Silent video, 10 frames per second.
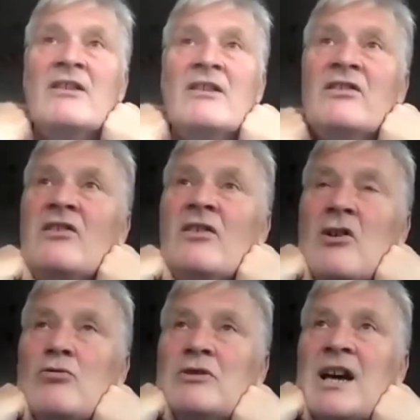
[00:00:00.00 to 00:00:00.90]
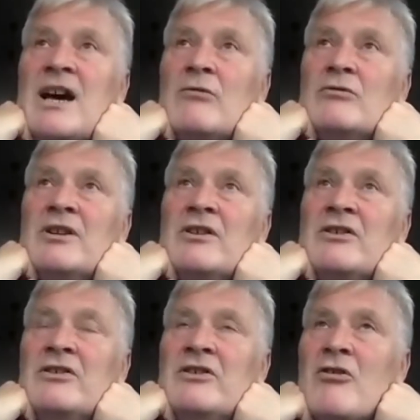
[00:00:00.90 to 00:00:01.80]
slow down
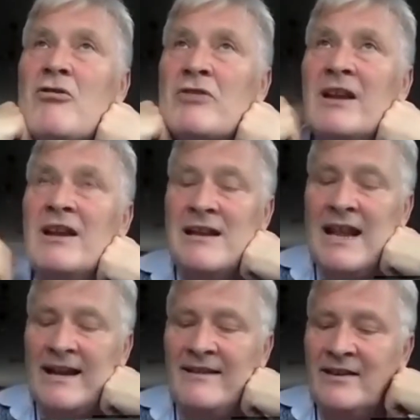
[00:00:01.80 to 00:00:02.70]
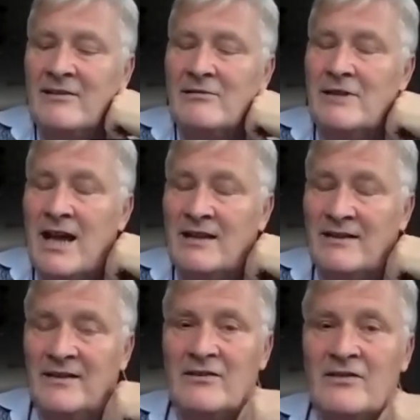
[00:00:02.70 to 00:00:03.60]
your lexical
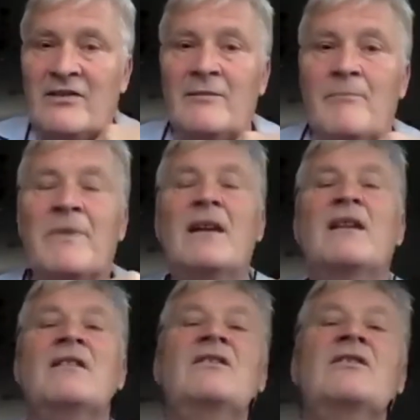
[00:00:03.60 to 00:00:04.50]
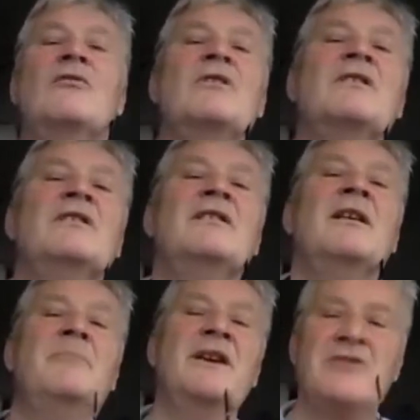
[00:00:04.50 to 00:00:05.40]
answers. So the
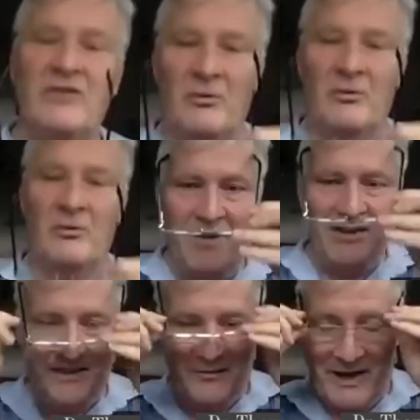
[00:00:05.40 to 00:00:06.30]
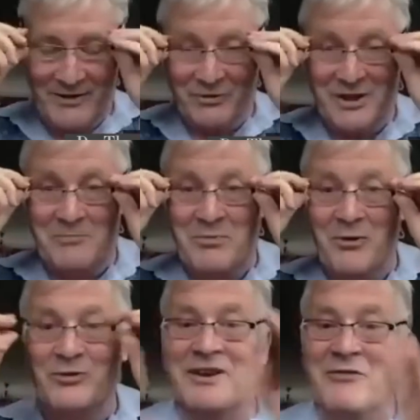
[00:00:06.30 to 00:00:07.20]
pictures. so by the way, this is my daughter
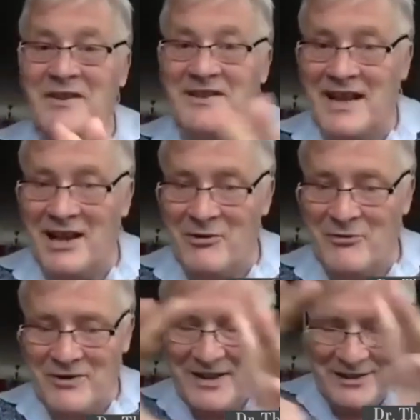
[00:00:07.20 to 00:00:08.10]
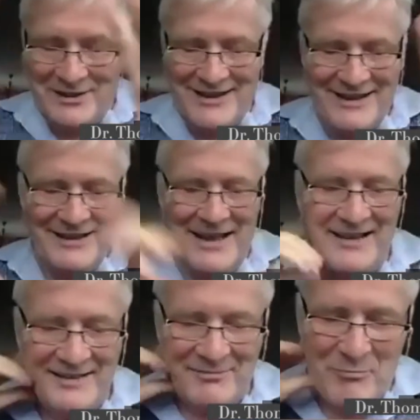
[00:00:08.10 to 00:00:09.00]
posing with the kind of a eh, nice